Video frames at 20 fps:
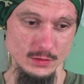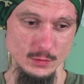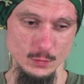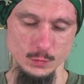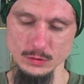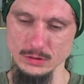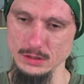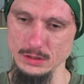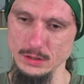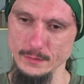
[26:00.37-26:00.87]

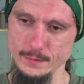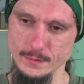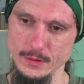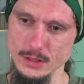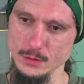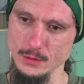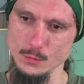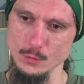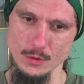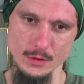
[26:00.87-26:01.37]
would not
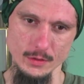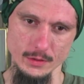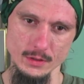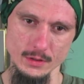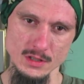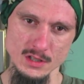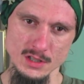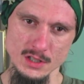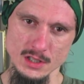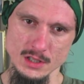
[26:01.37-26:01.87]
fucking work.
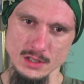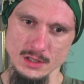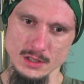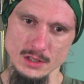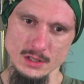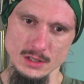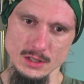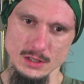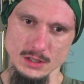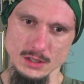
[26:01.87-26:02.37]

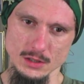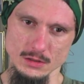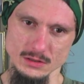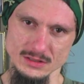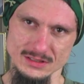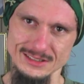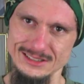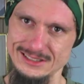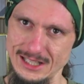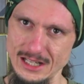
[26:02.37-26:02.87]
Because
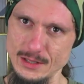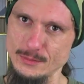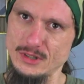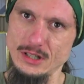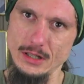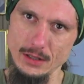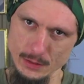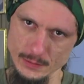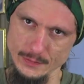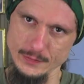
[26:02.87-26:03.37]
the same
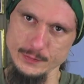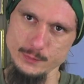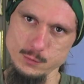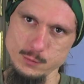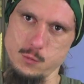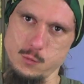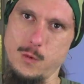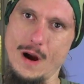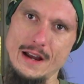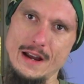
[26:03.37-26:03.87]
kind
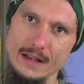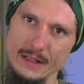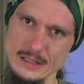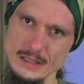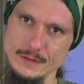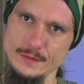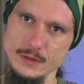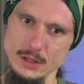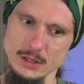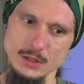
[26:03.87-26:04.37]
of whiny,
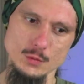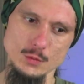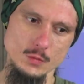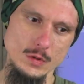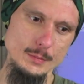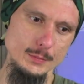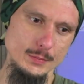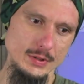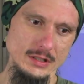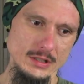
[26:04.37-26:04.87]
fucking
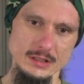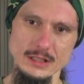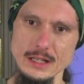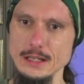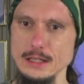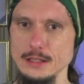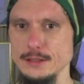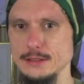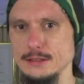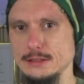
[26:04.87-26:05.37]
wimpy
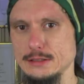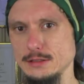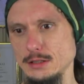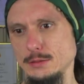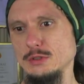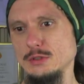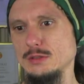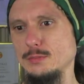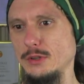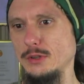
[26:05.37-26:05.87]
neediness that I'm
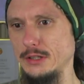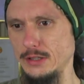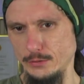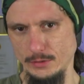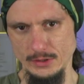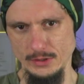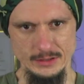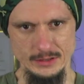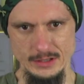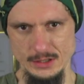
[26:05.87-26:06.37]
displaying
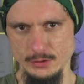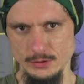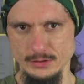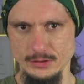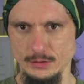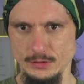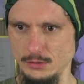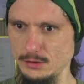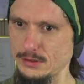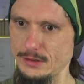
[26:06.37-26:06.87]
right now and
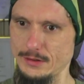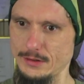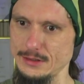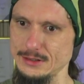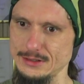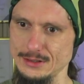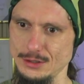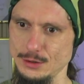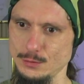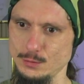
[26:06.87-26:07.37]
talking
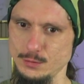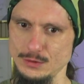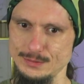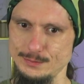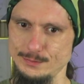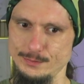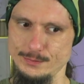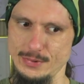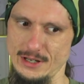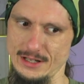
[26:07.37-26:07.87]
things out was
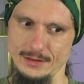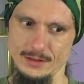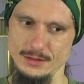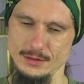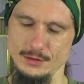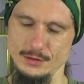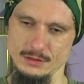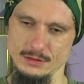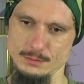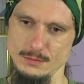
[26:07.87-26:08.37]
back then
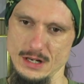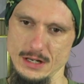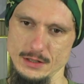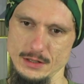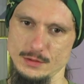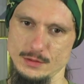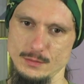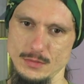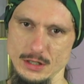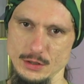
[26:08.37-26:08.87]
just
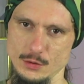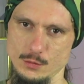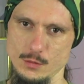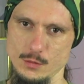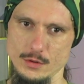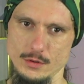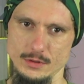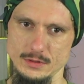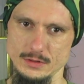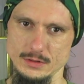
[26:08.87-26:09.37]
much, much
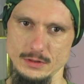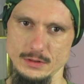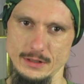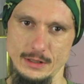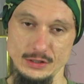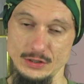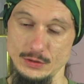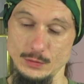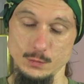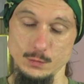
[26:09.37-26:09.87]
worse. And I
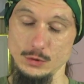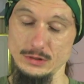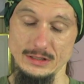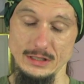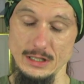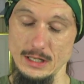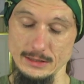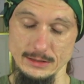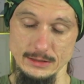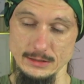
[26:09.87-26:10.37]
just would
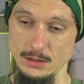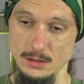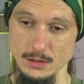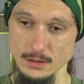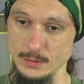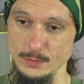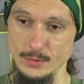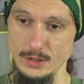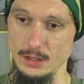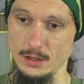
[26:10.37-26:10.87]
not talk
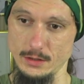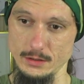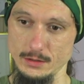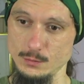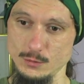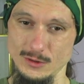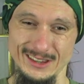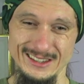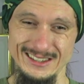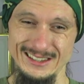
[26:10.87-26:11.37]
about it
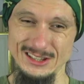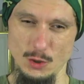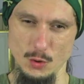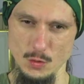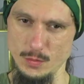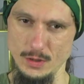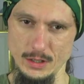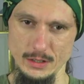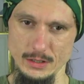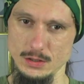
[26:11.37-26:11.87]
with
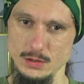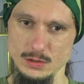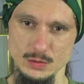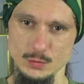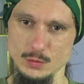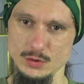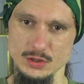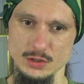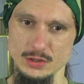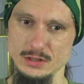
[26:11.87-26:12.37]
nobody because I
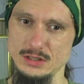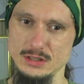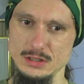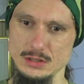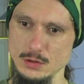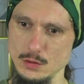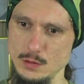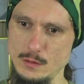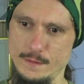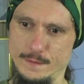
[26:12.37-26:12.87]
was just
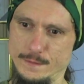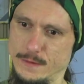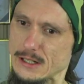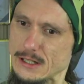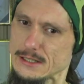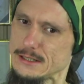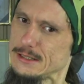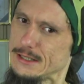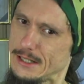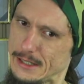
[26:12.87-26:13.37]
so
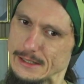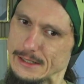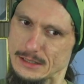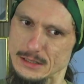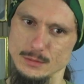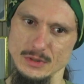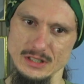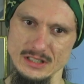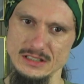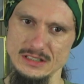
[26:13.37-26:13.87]
fucking
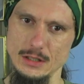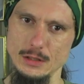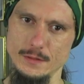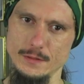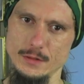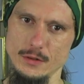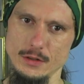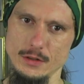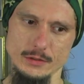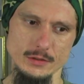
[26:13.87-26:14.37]
hating myself
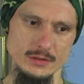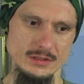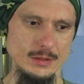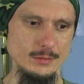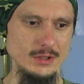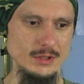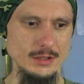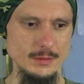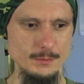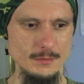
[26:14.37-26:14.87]
for that. Because I'm
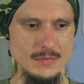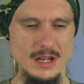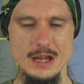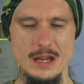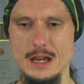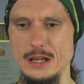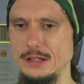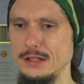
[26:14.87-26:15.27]
like, man,